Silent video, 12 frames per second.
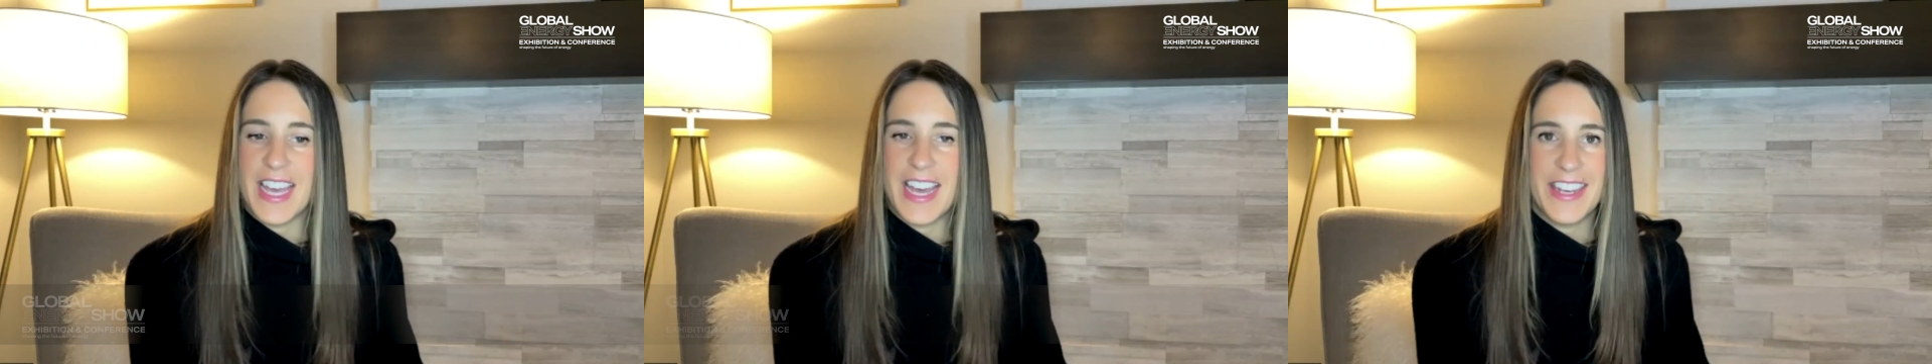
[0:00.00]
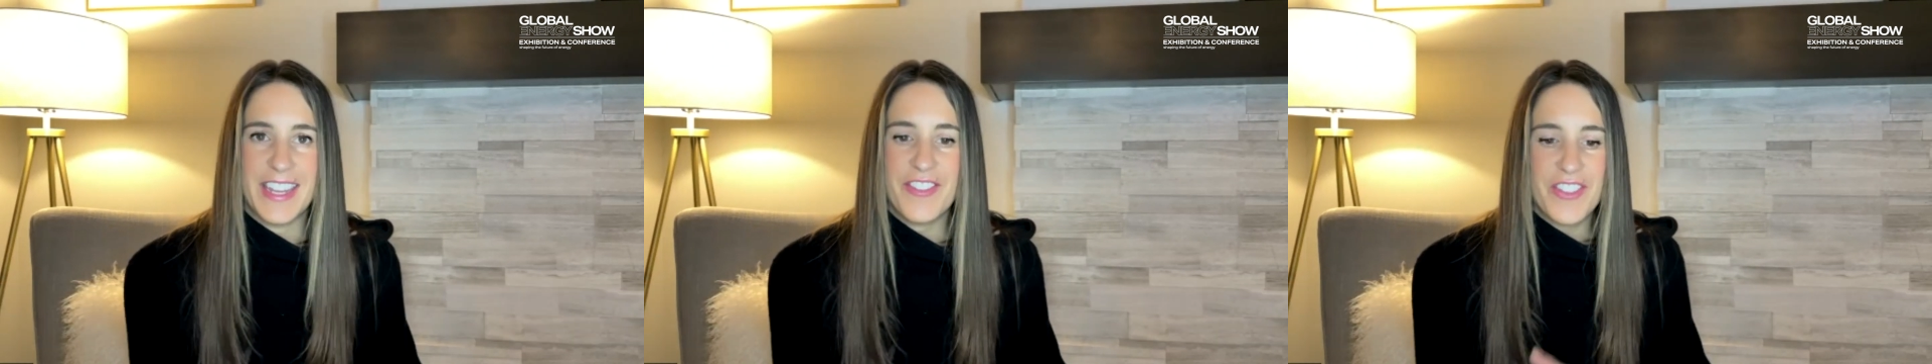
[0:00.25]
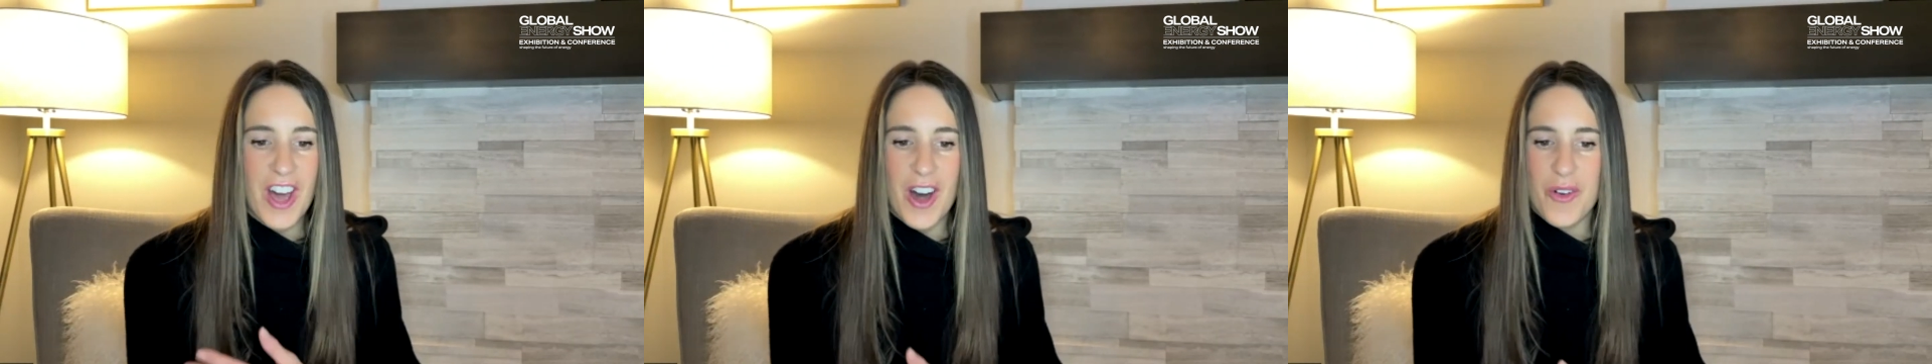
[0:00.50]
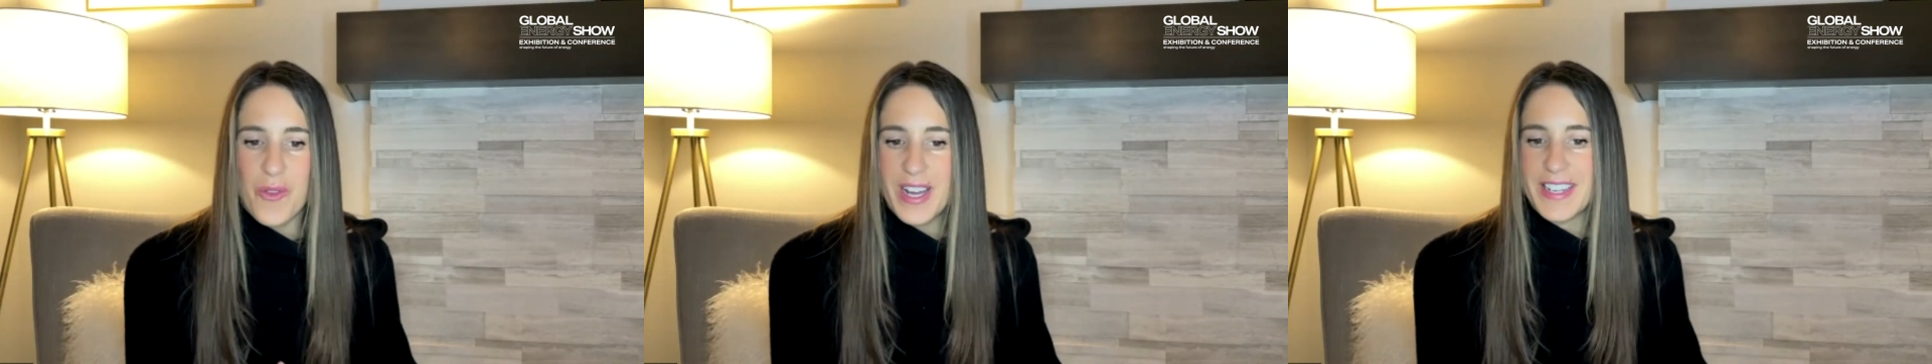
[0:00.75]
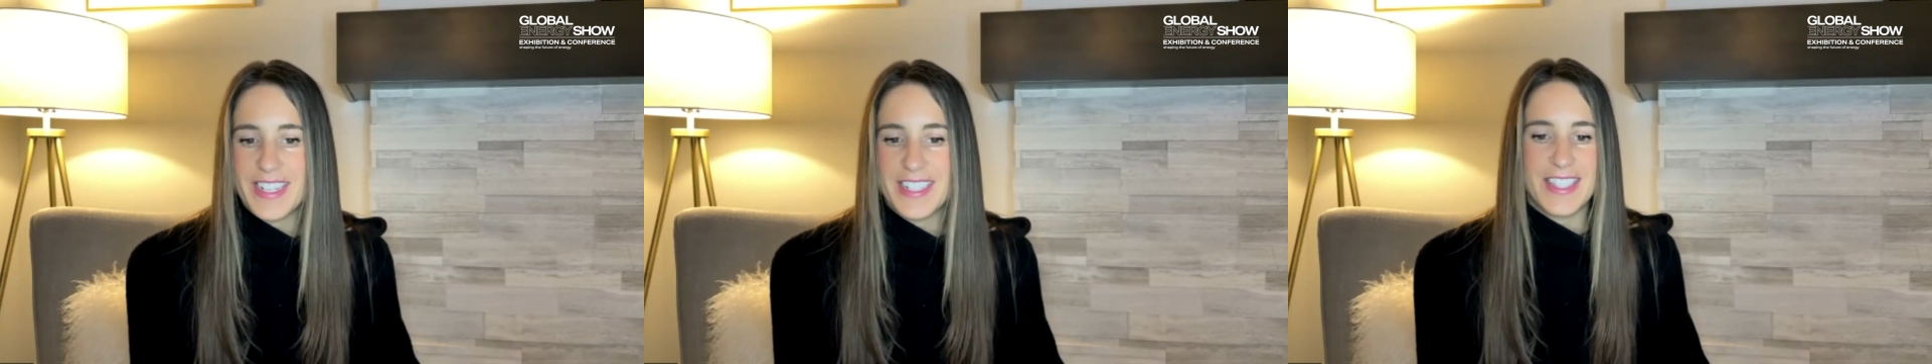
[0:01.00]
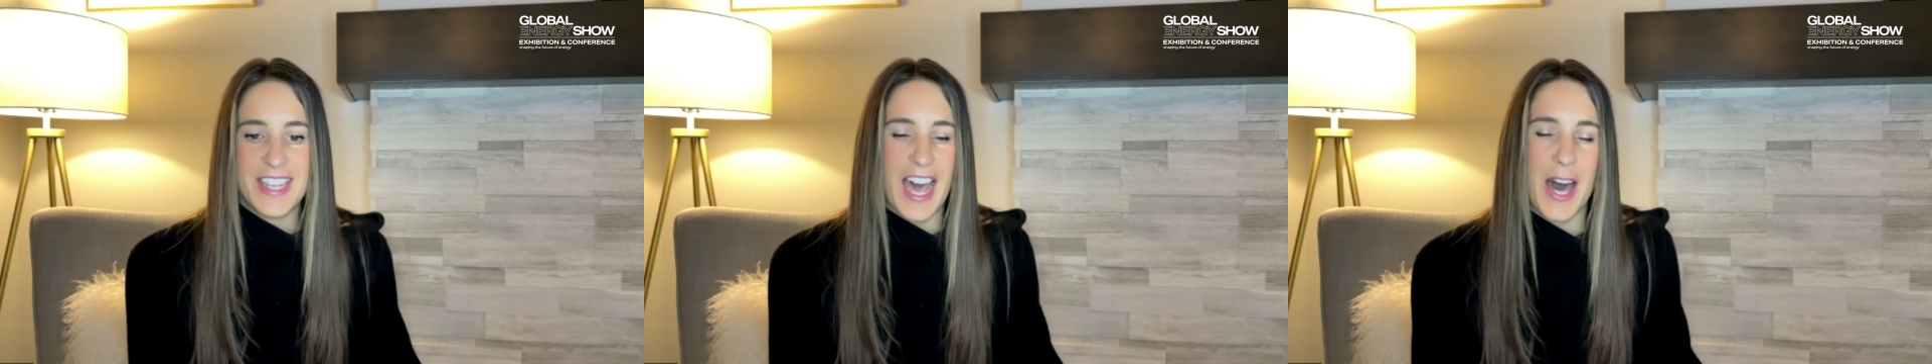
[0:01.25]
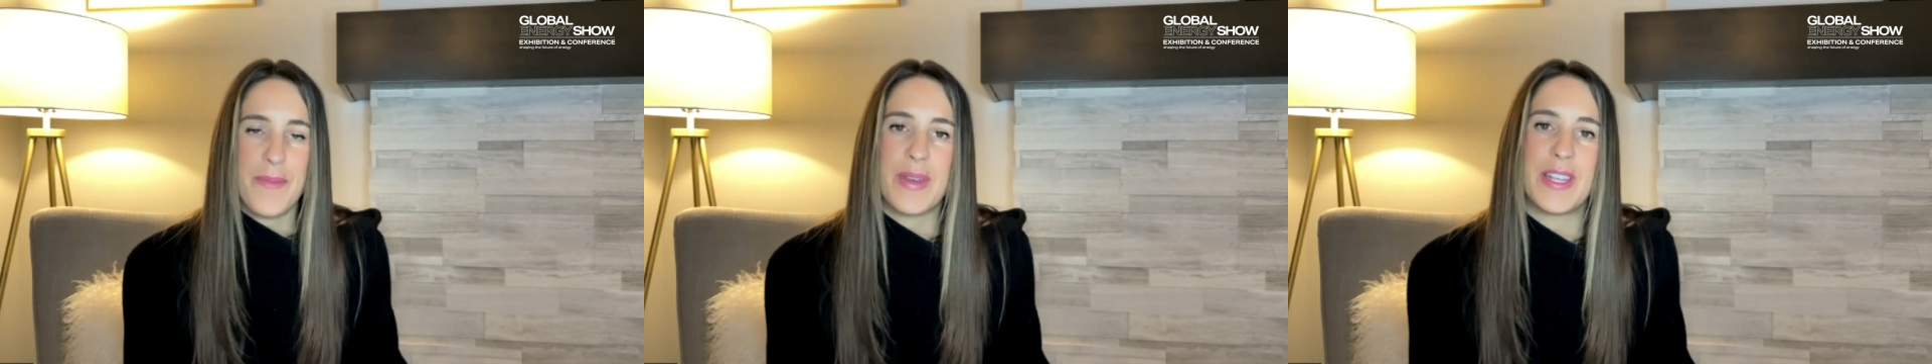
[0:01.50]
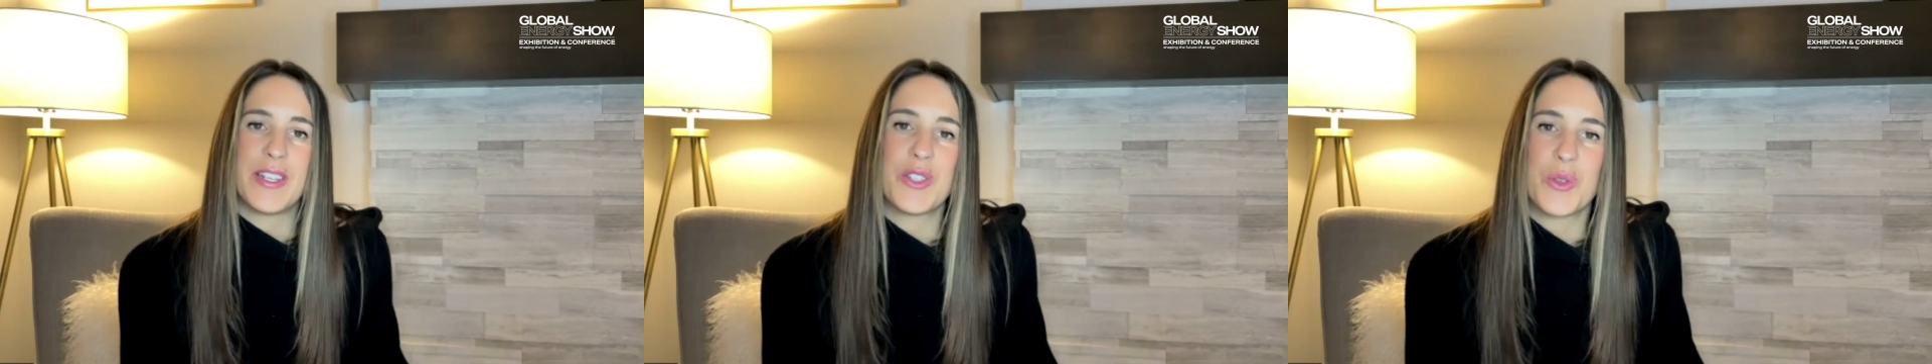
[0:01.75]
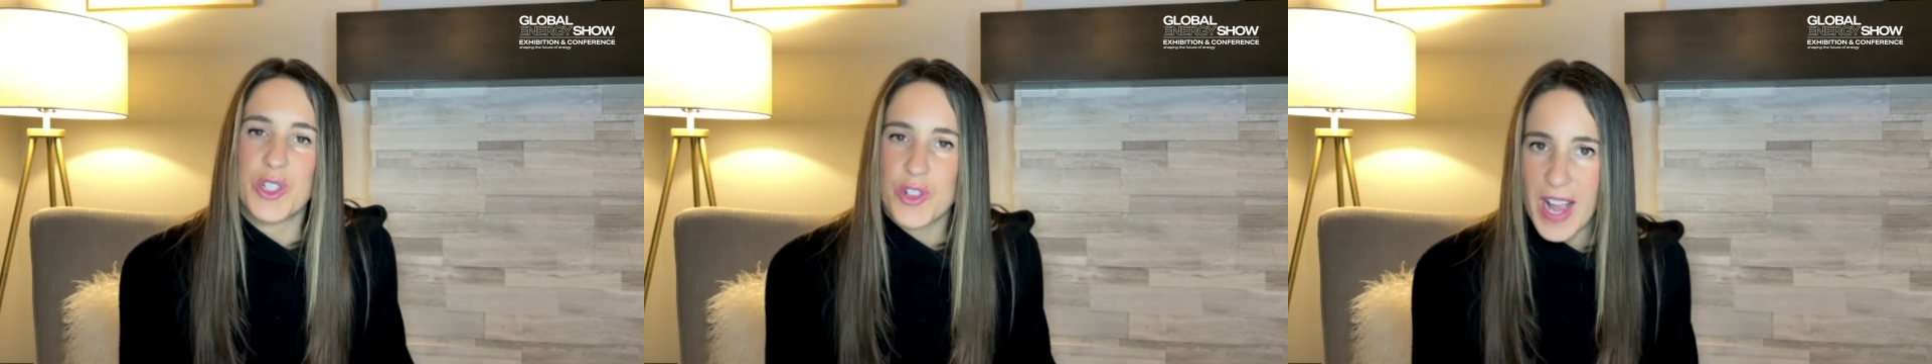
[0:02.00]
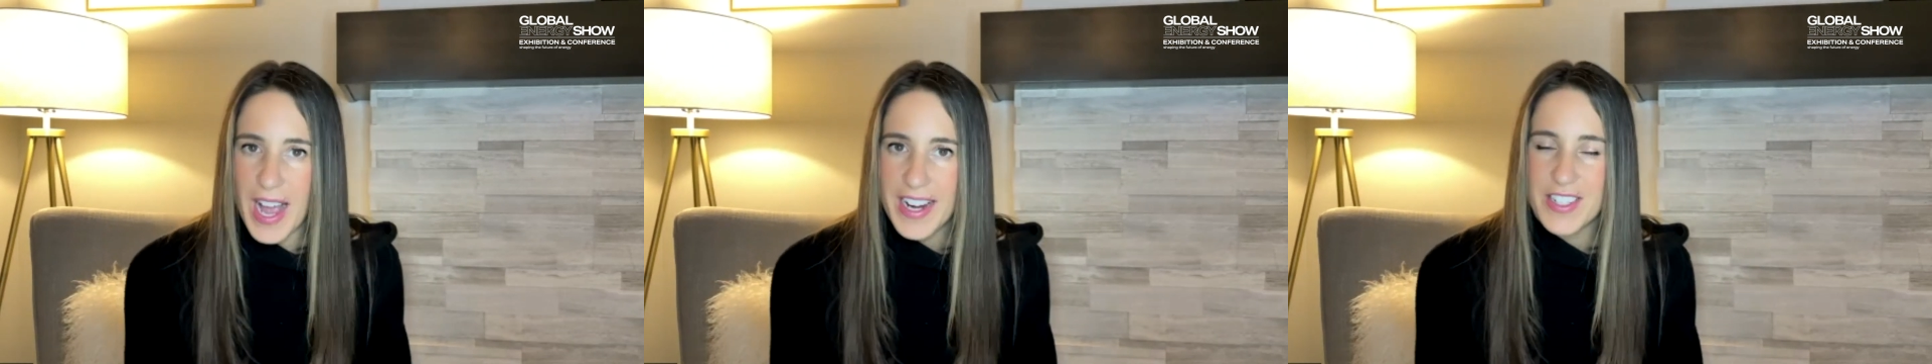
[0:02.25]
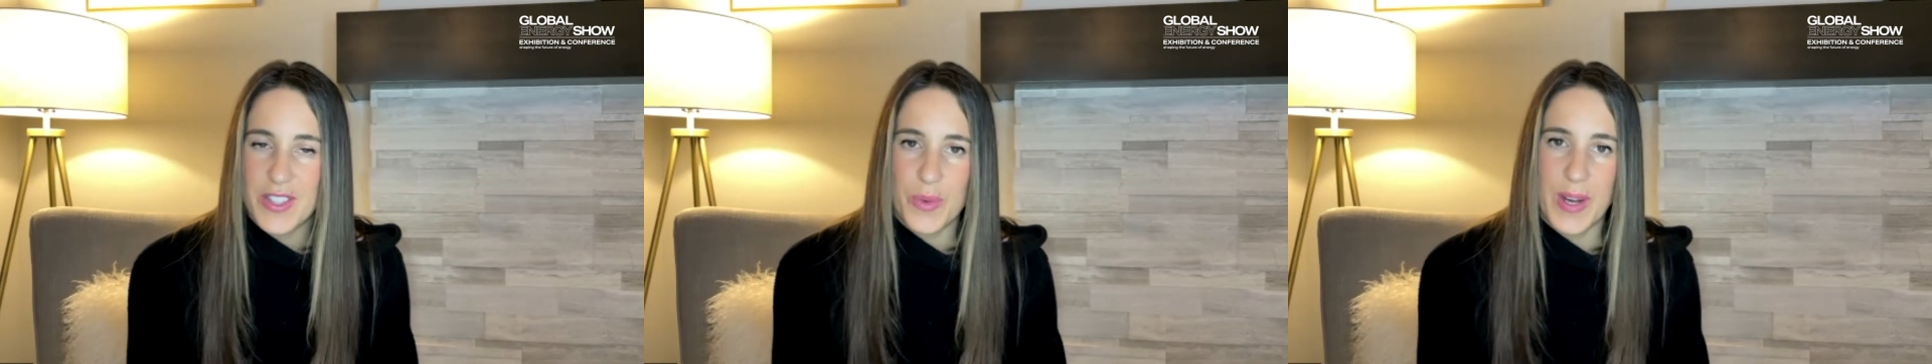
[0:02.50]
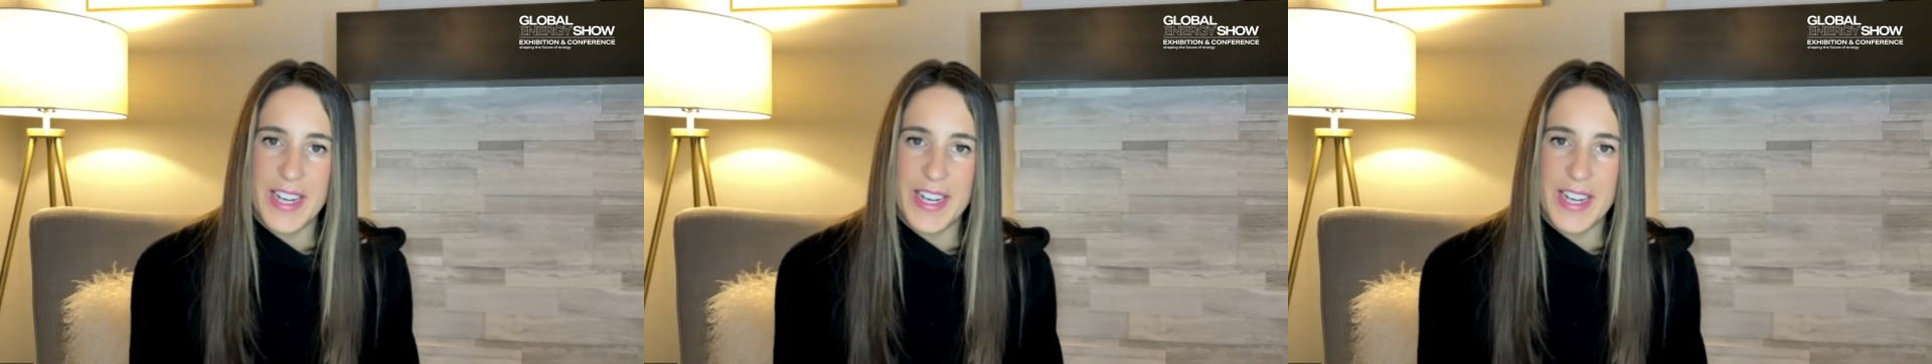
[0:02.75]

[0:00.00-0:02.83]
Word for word: And if not, what needs to happen to attract the right